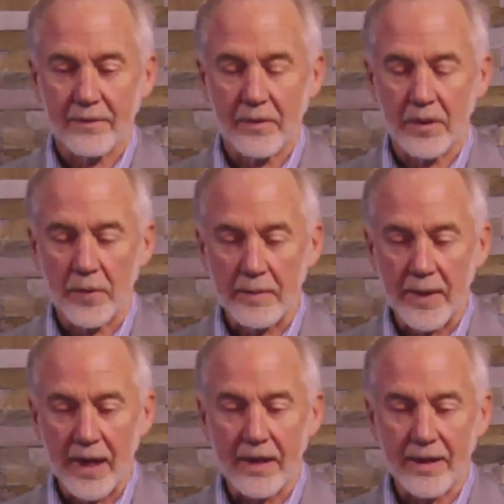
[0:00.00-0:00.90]
what we
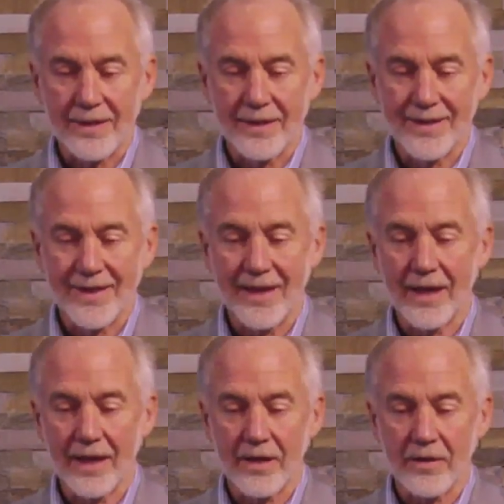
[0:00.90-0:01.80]
might
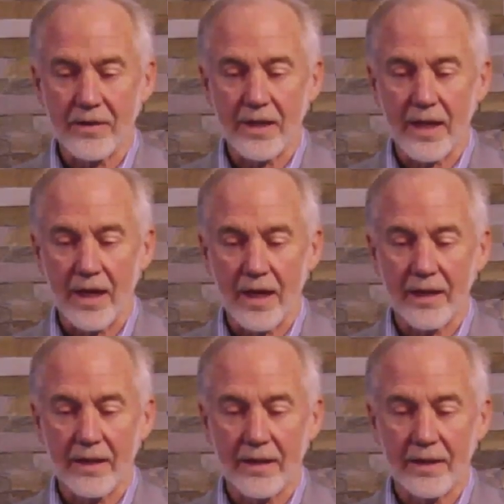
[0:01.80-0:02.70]
think or say,